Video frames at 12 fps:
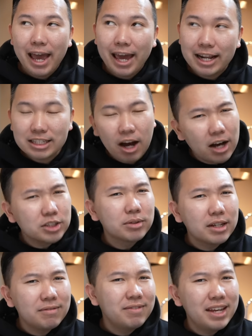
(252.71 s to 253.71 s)
and it's also
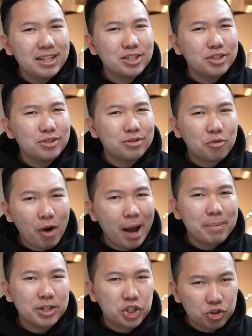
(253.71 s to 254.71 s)
convenient to
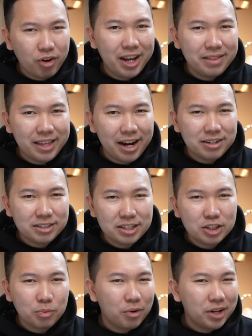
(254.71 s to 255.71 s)
grab a train there
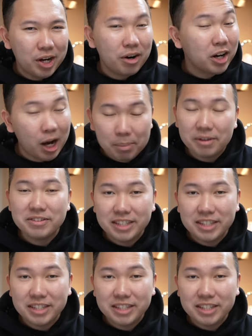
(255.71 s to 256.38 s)
since we're near a couple of